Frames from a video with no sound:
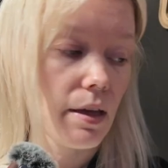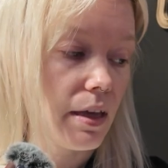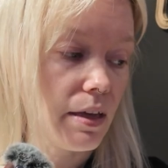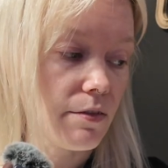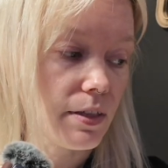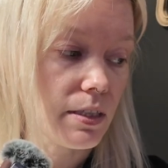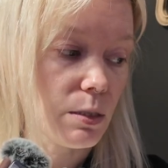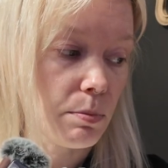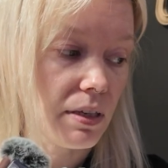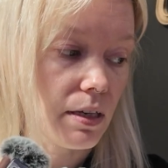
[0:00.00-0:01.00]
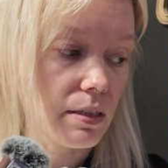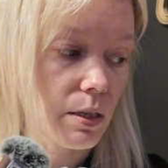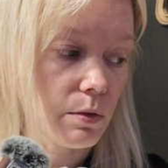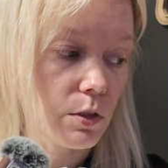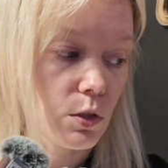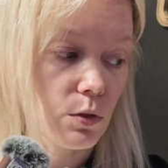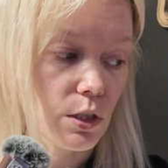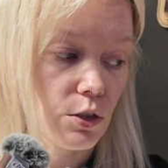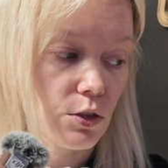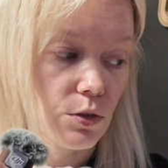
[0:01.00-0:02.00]
if it's because I was
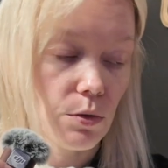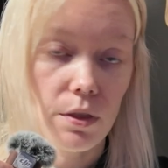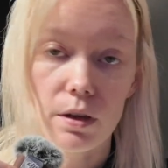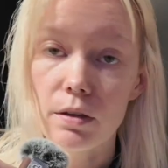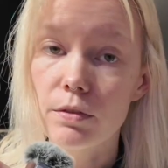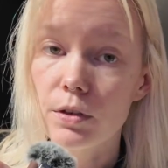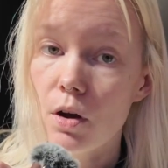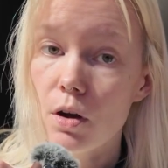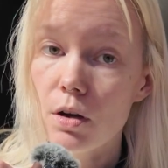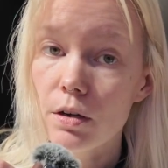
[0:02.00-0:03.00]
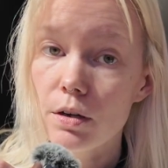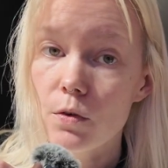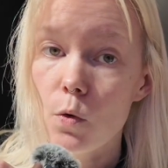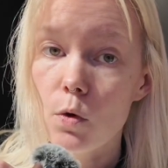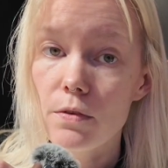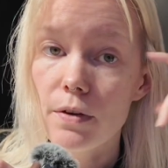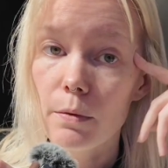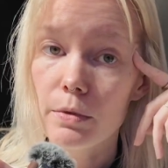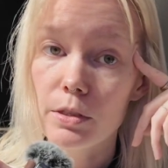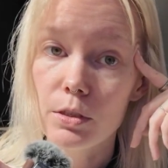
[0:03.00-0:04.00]
using too thick of yarn or if I
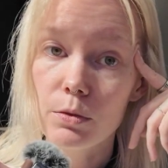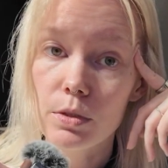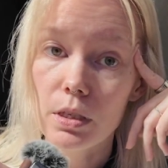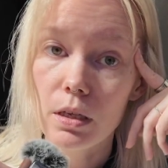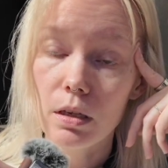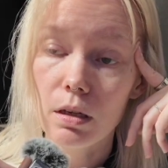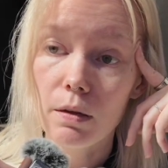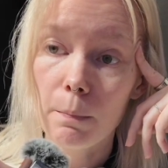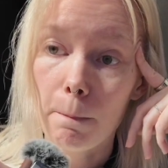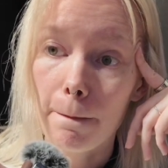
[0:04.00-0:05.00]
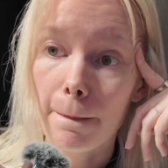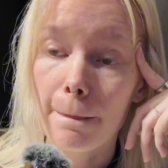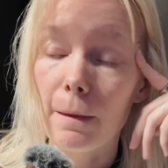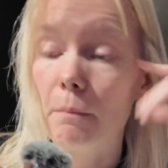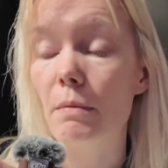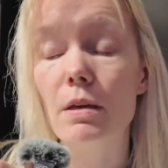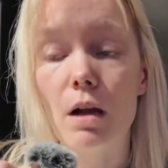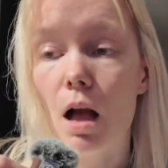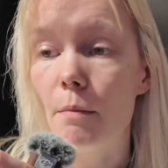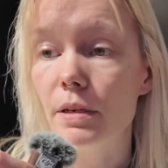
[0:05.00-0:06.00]
was using maybe a
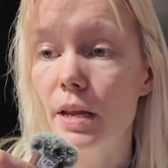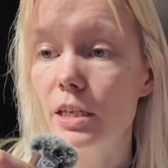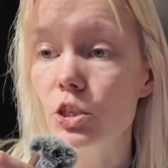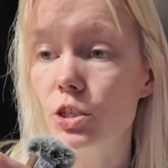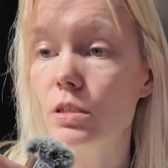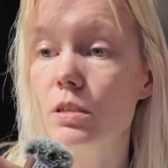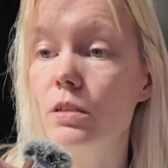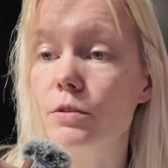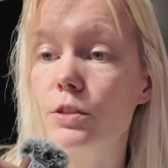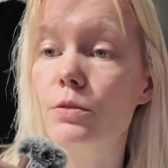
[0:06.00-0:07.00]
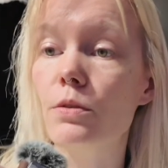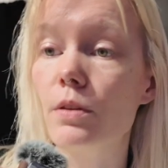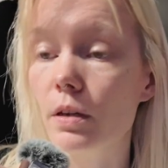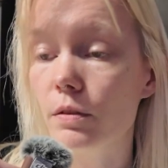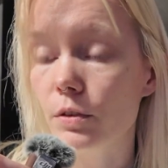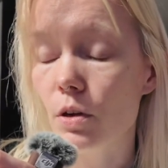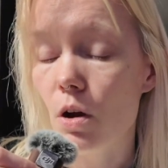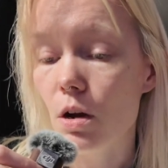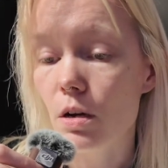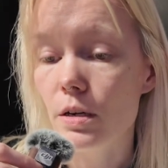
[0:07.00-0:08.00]
combination of too thick of
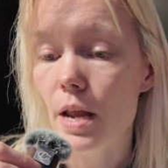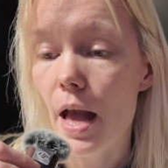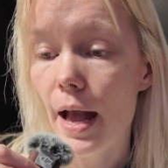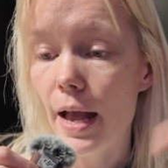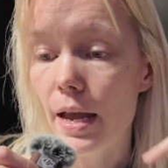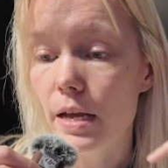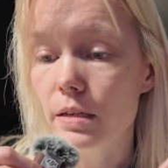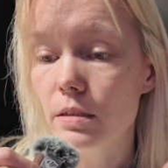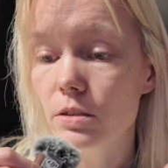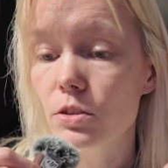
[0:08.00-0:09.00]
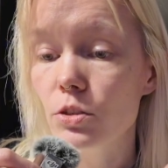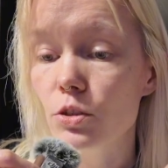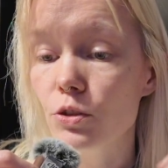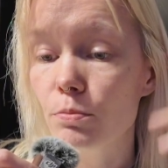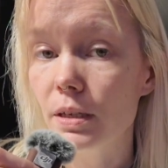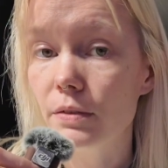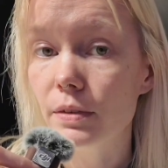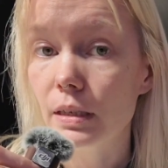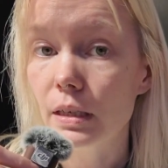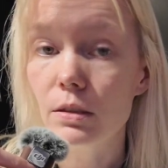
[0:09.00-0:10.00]
yarn and too big of a
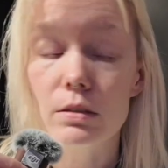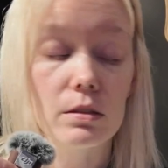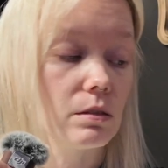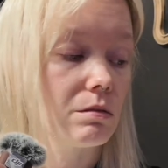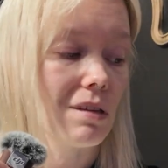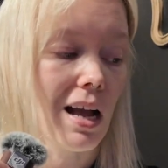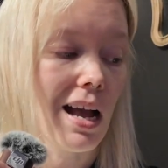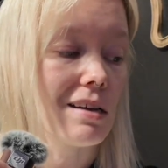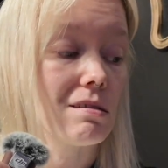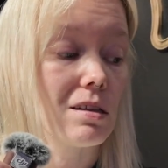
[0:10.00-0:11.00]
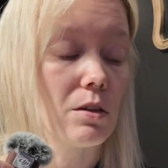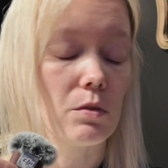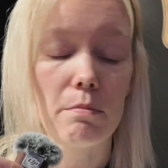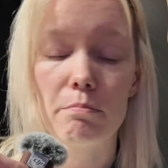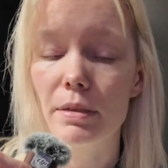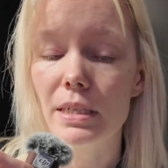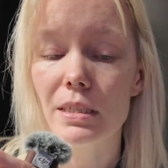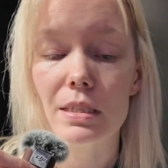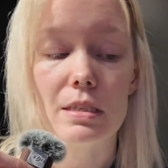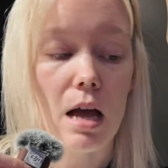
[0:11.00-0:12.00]
needle. I don't know, but it
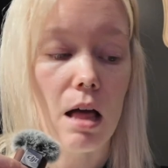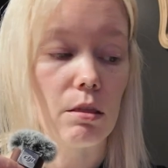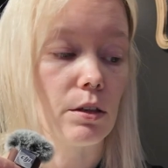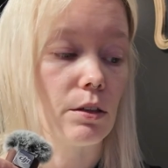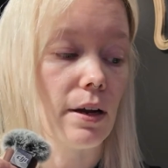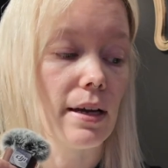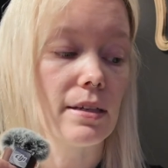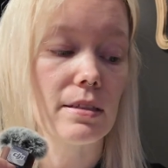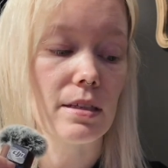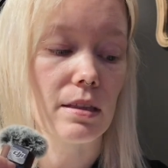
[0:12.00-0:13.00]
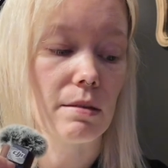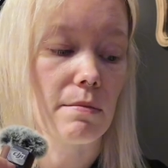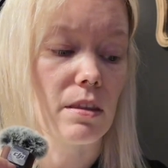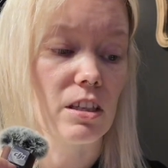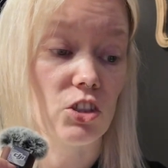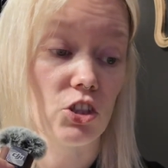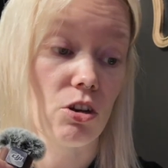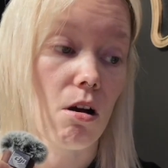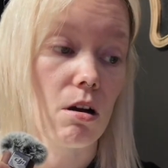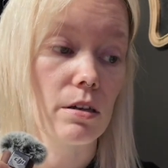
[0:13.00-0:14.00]
did not look great. The
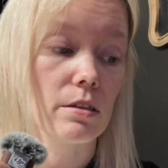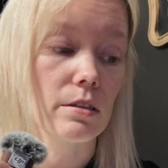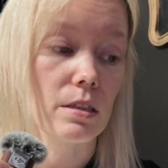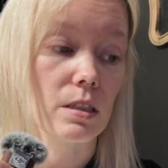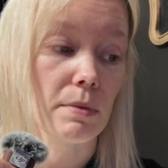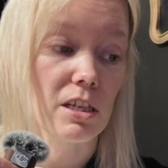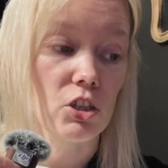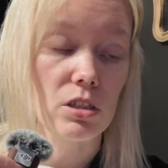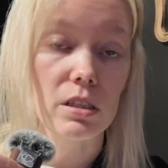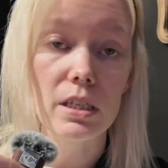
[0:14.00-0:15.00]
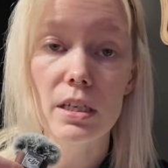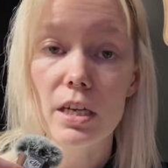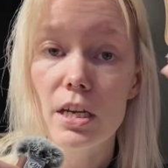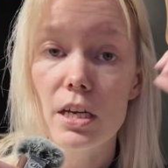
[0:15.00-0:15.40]
stars especially